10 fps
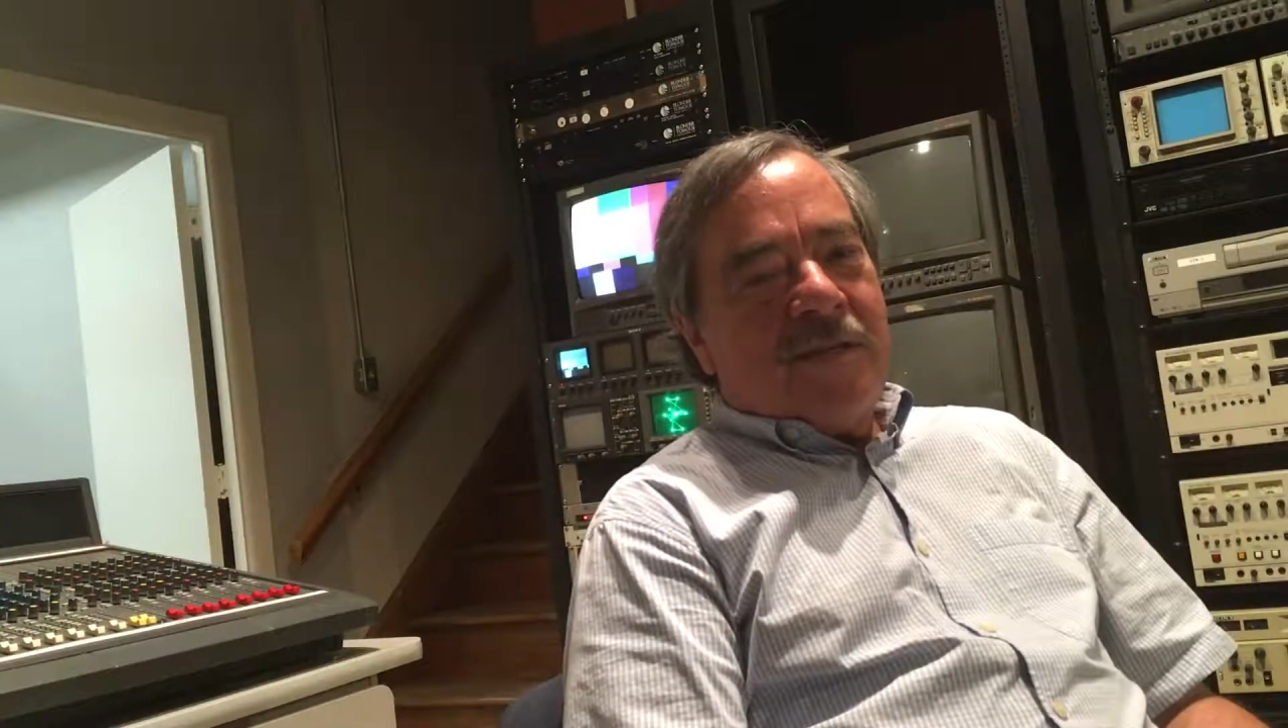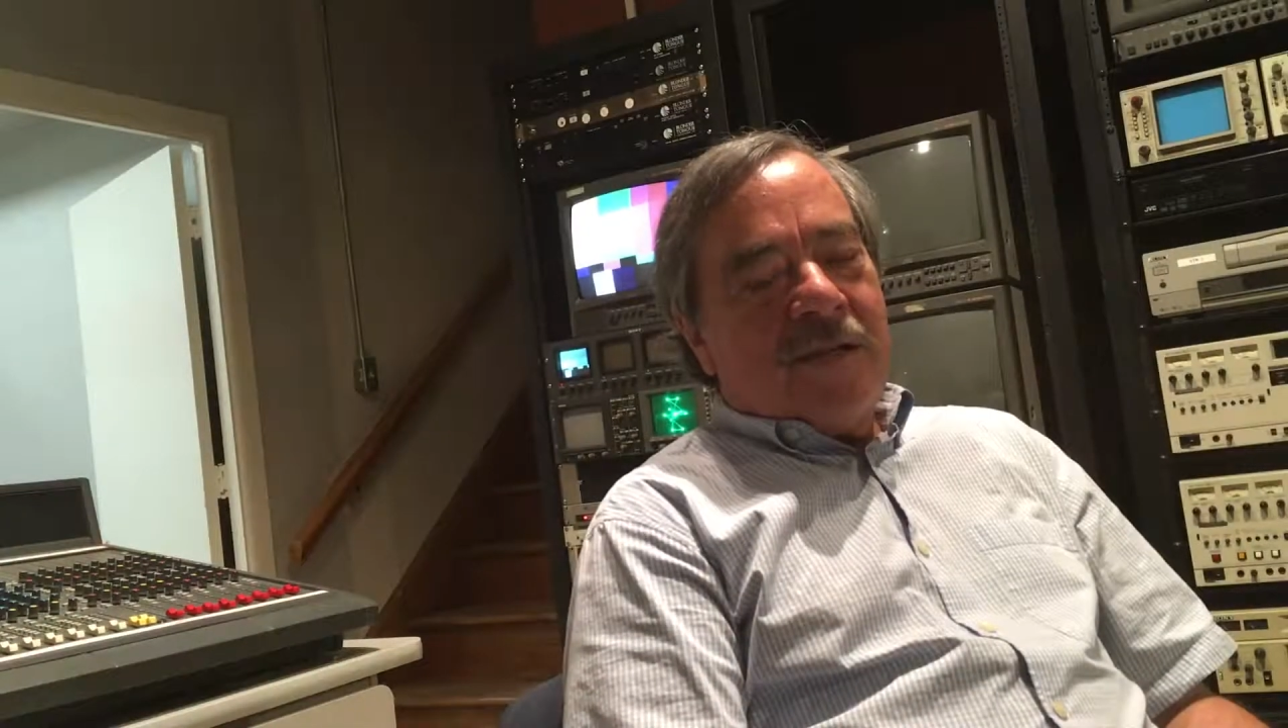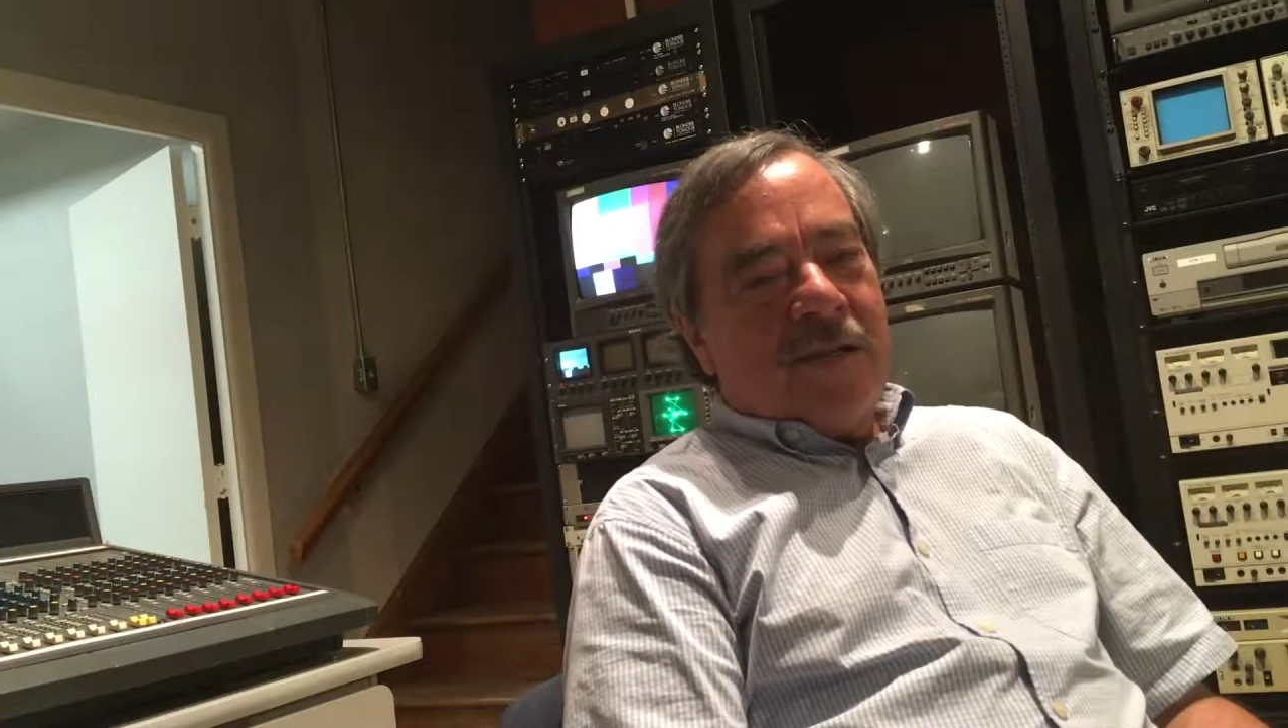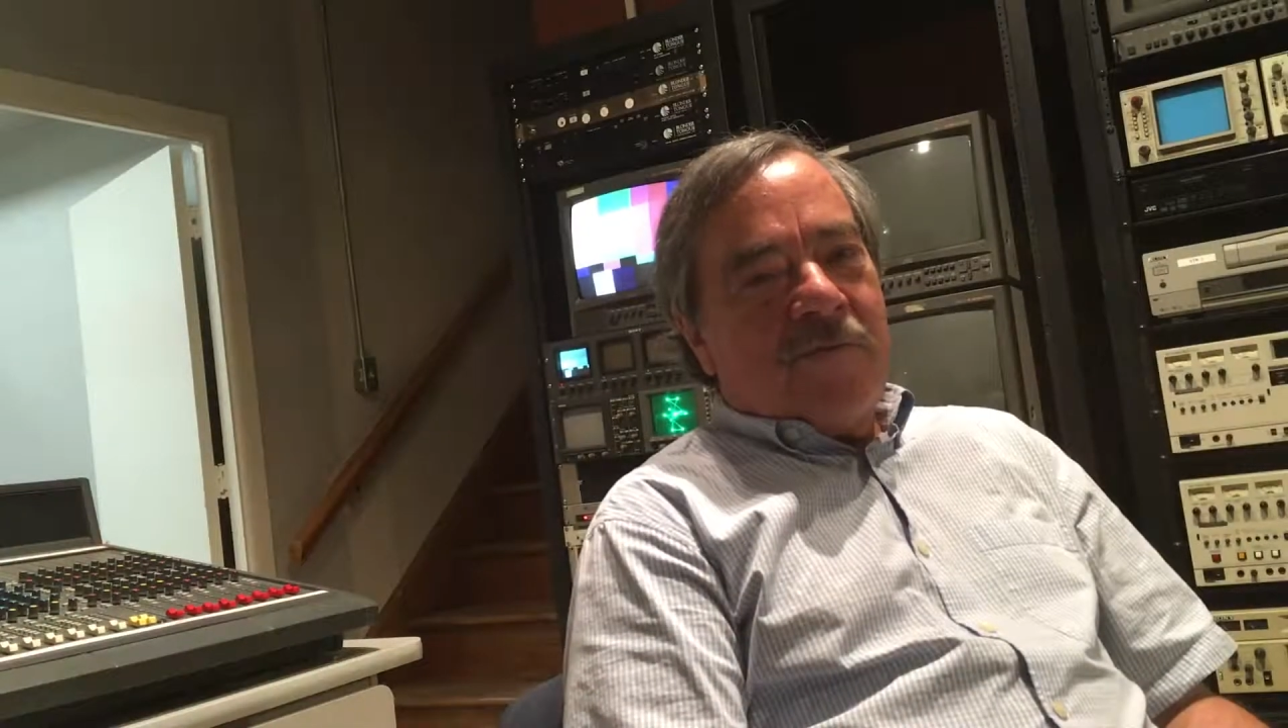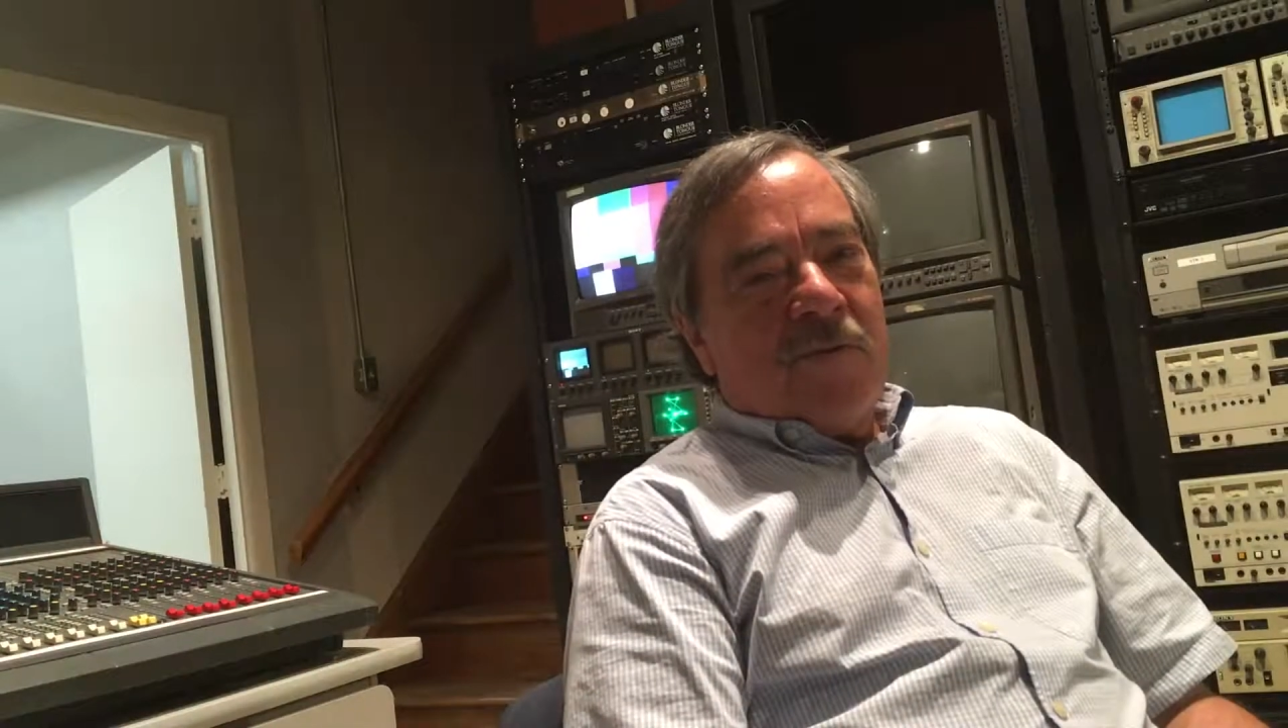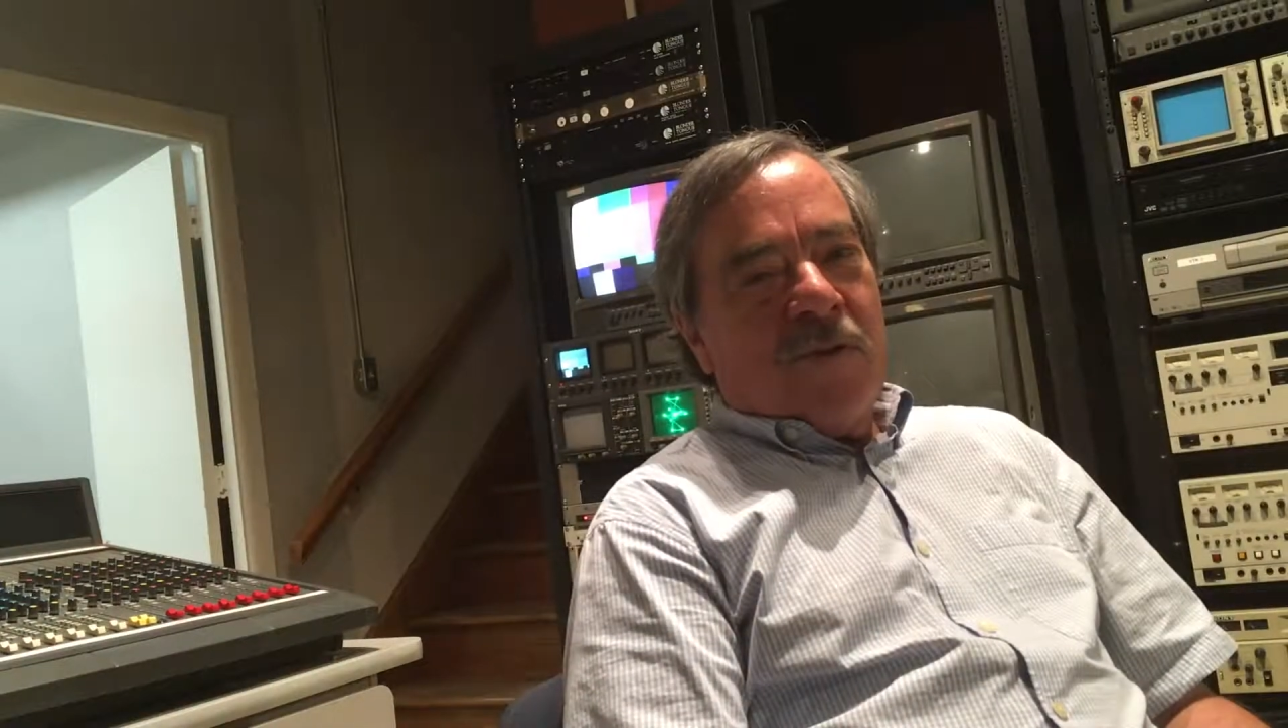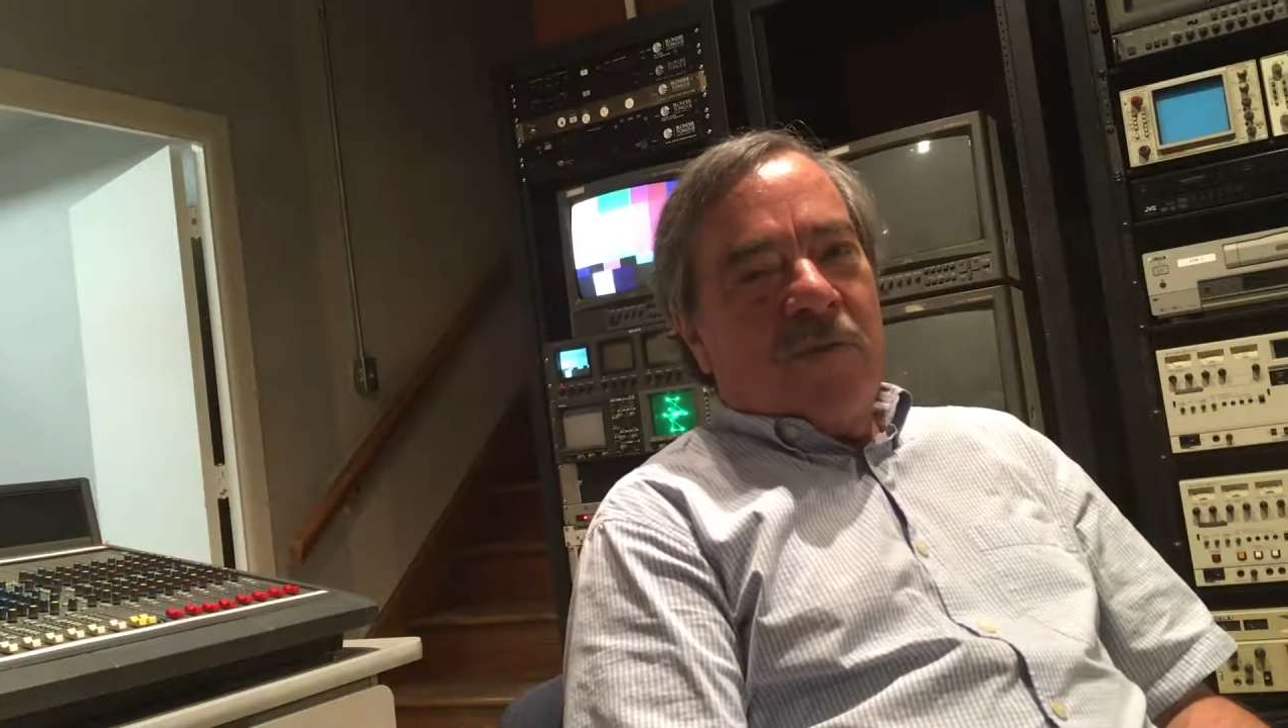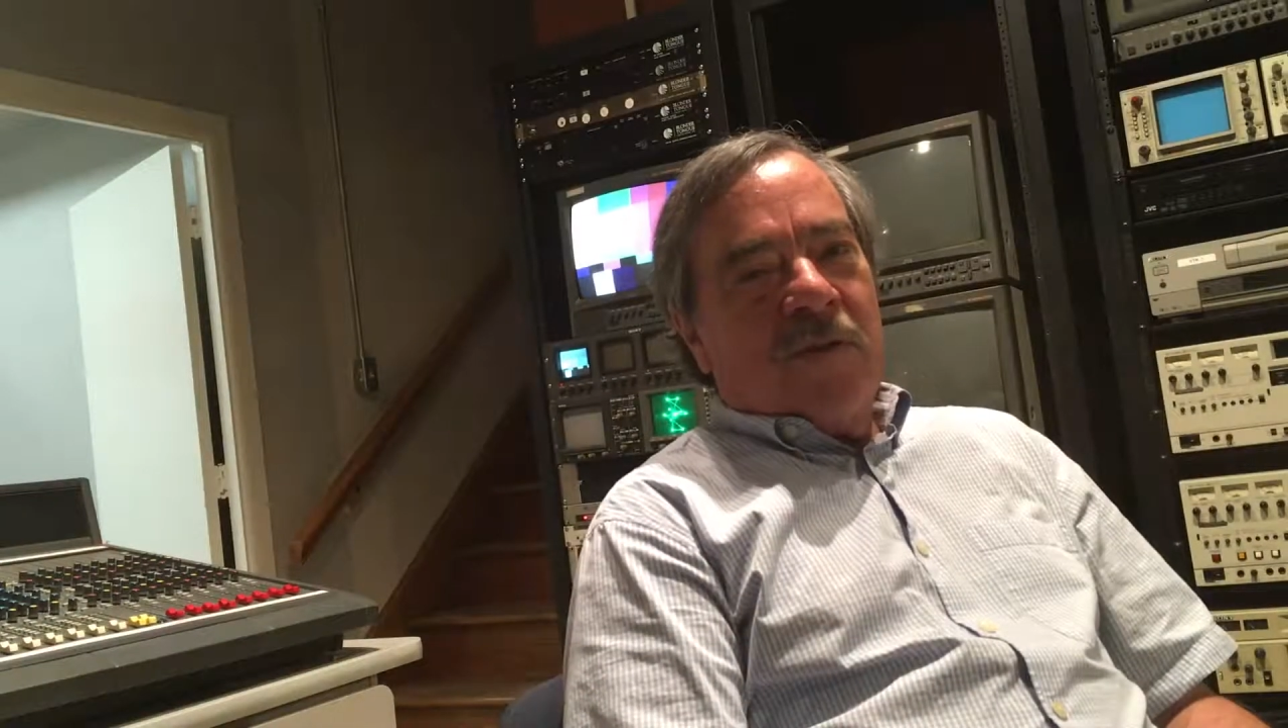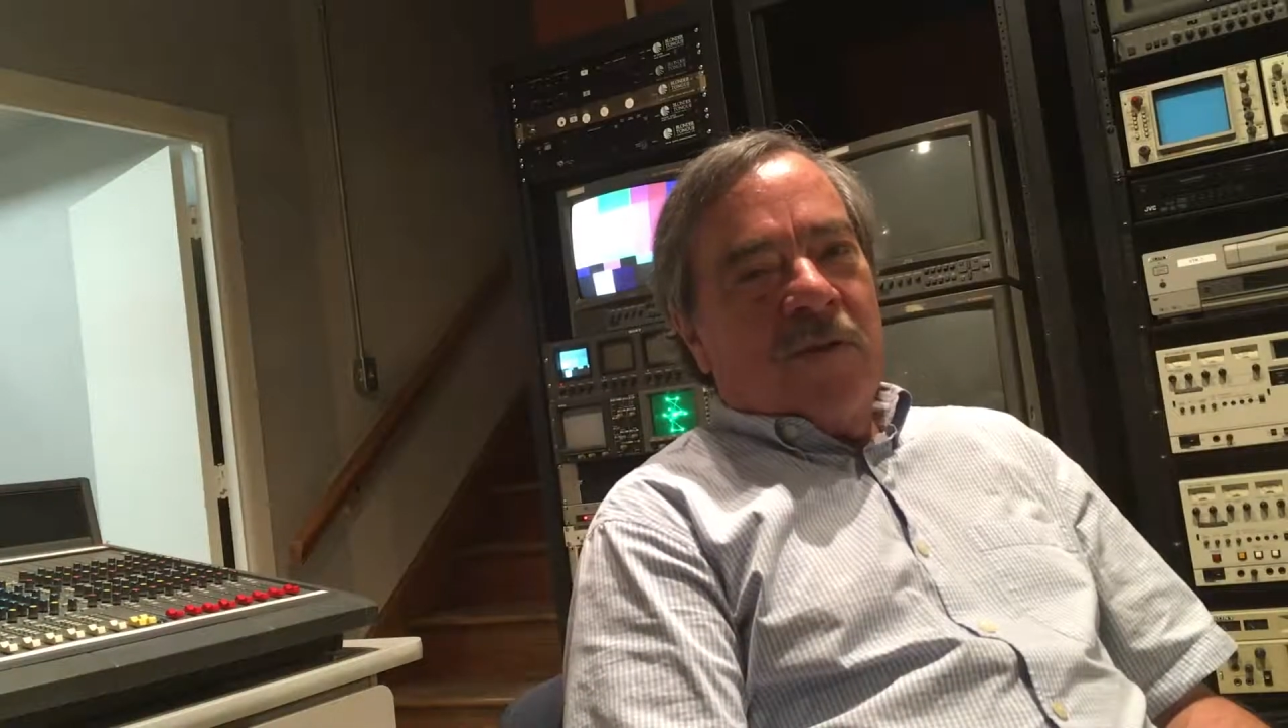TK41